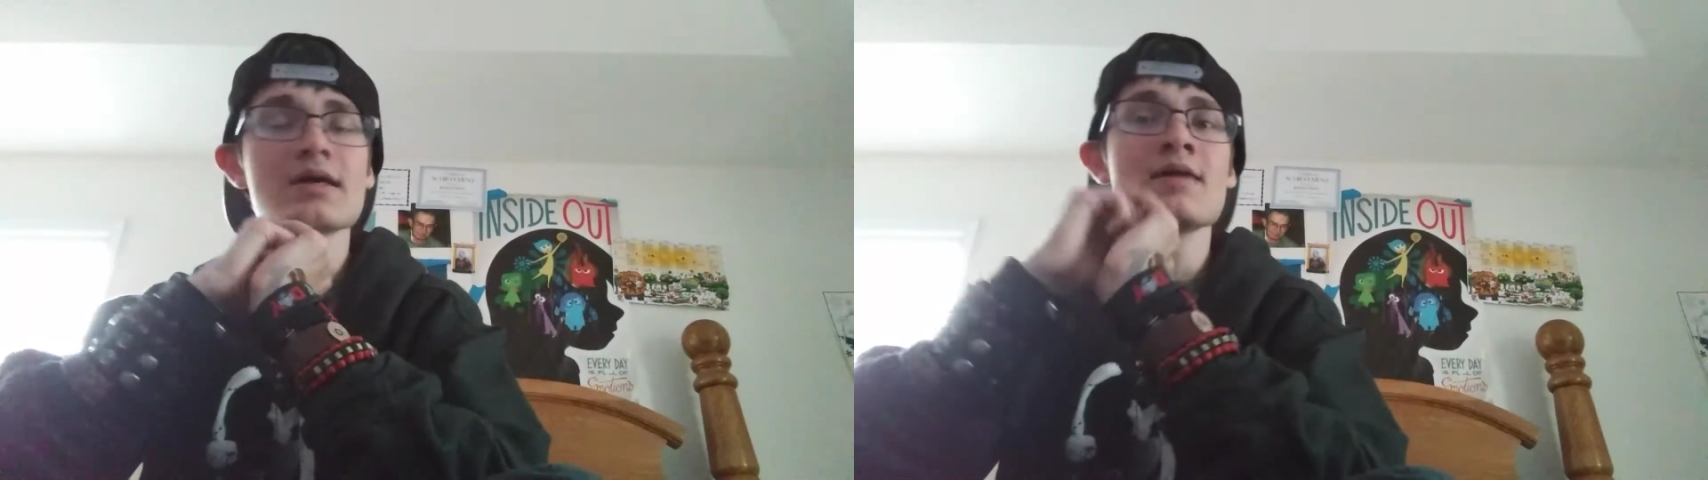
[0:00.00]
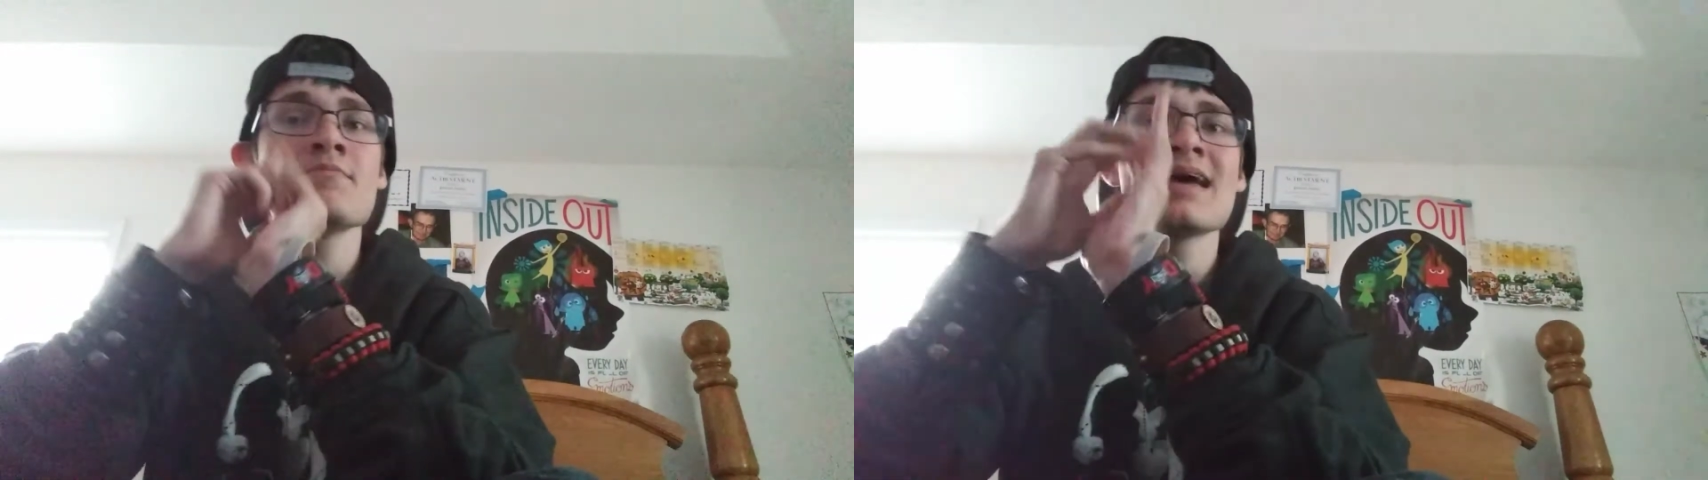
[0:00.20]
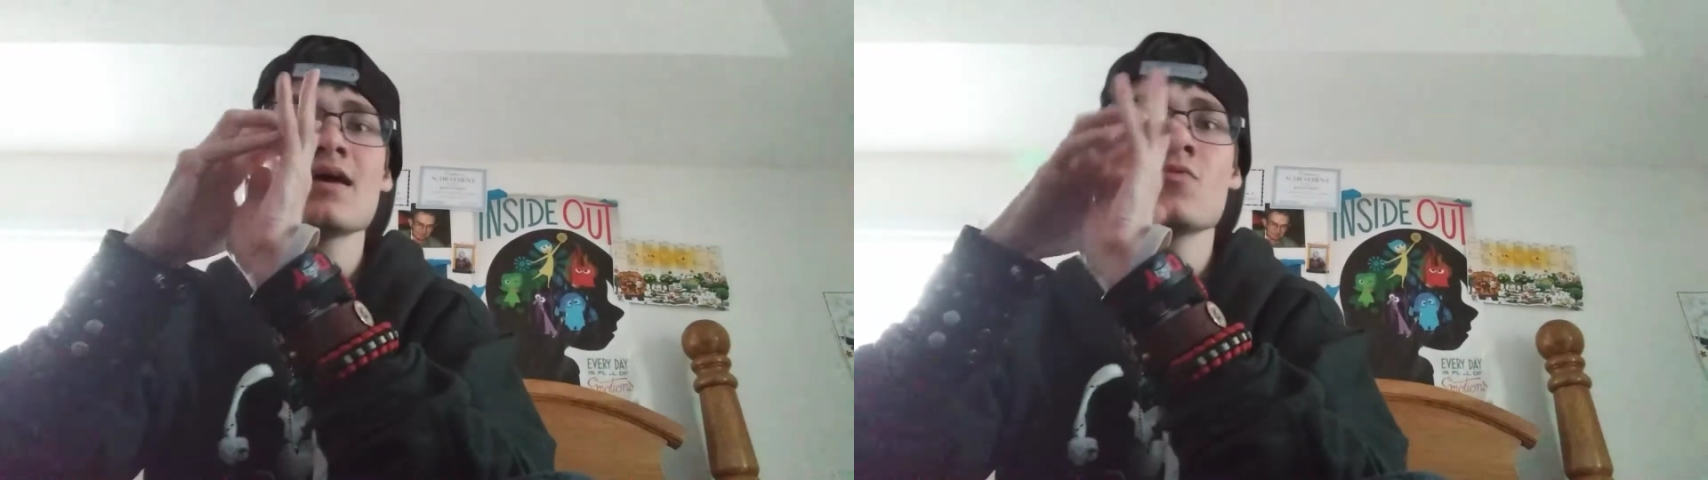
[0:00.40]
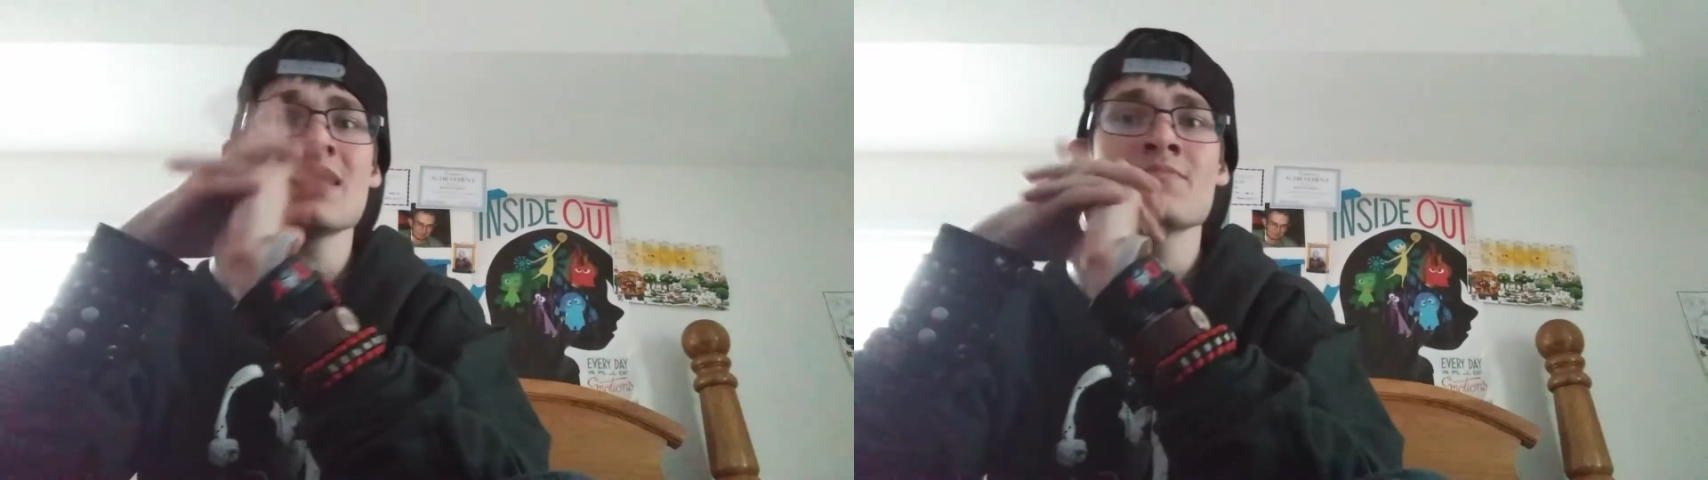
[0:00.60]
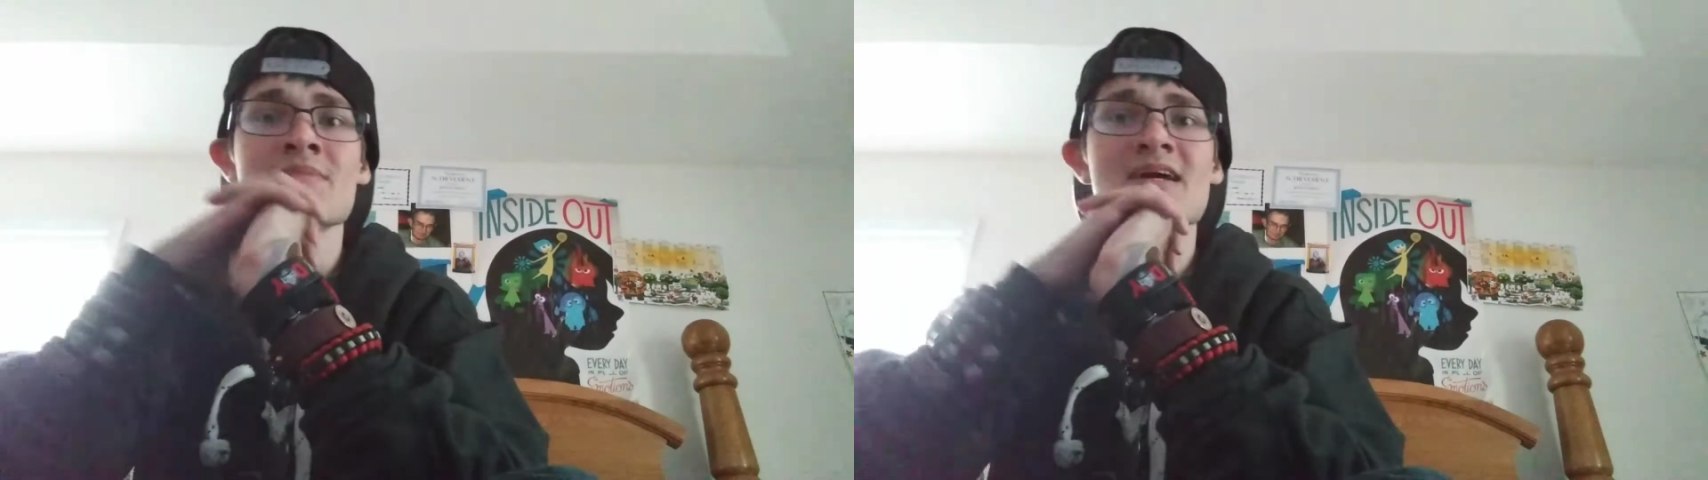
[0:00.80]

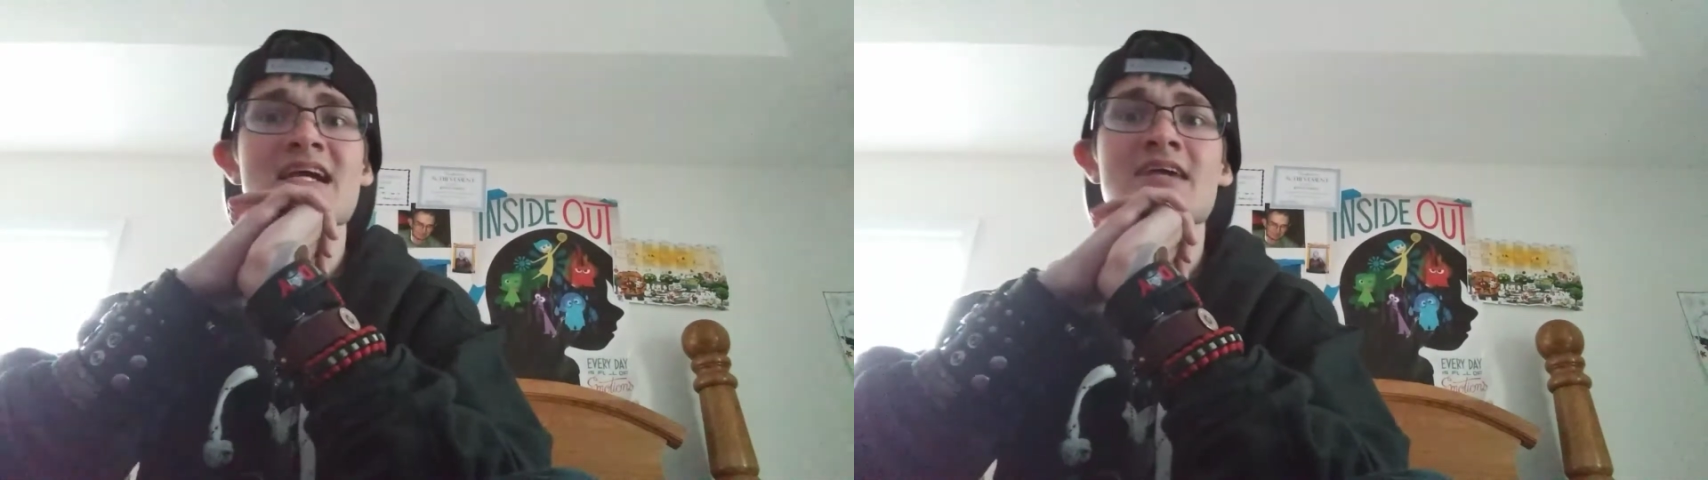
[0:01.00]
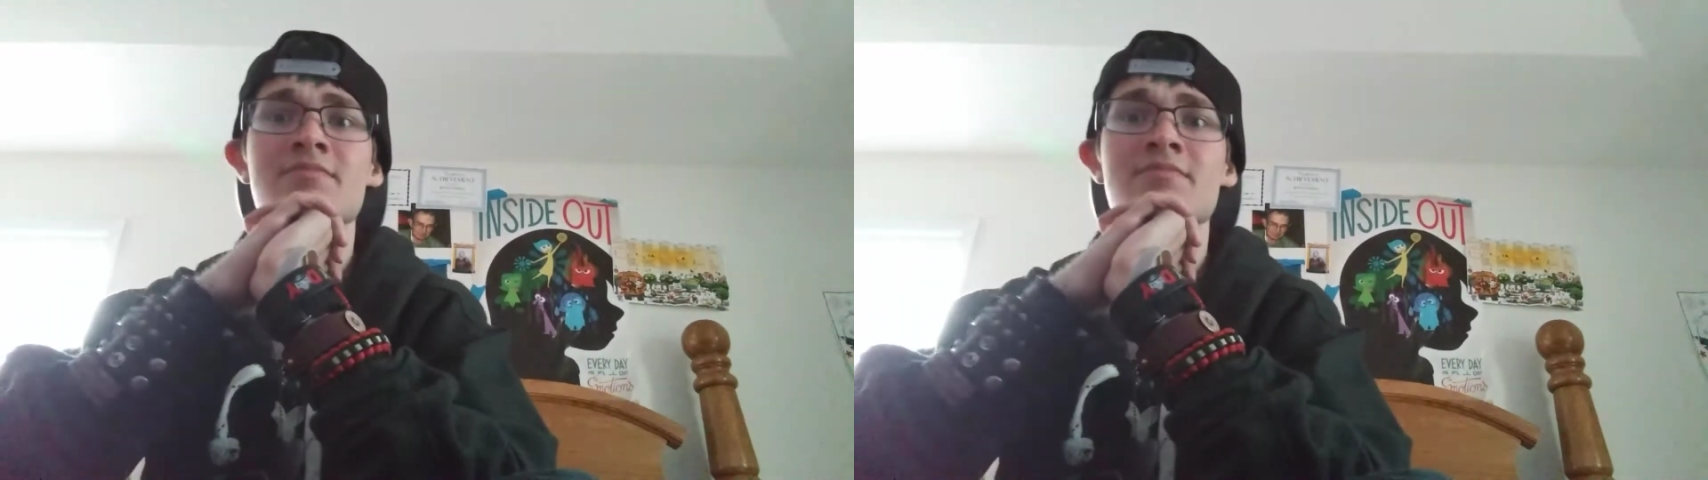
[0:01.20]
wet and muddy.